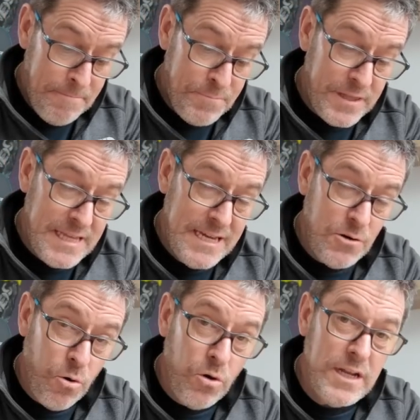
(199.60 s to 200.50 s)
But the
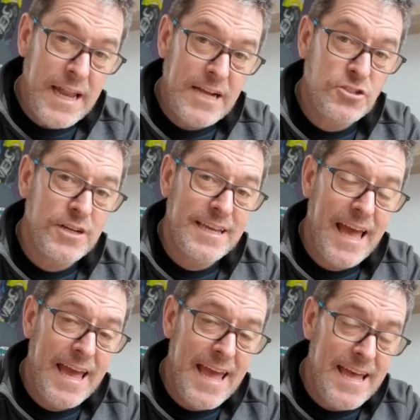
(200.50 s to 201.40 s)
all-electric
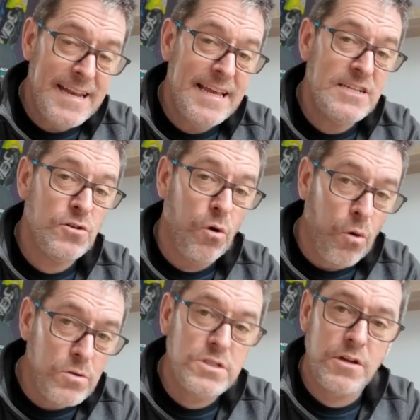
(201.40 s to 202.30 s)
Cayenne is
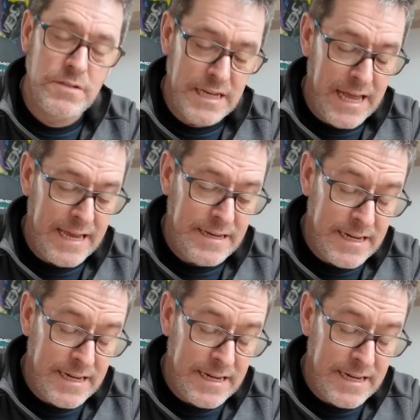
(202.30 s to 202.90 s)
also delayed,